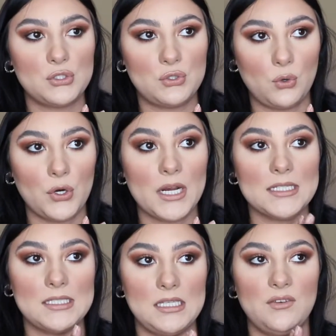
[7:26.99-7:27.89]
store
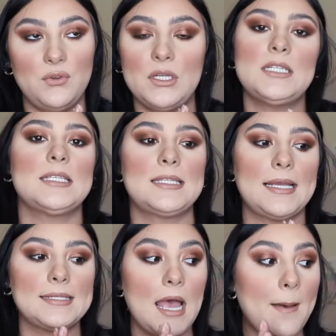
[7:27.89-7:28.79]
and see if you need to
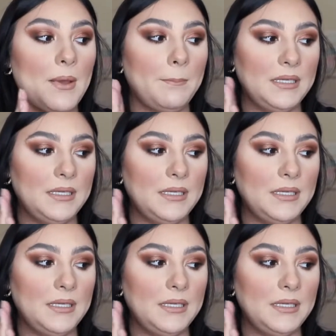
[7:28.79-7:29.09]
size up,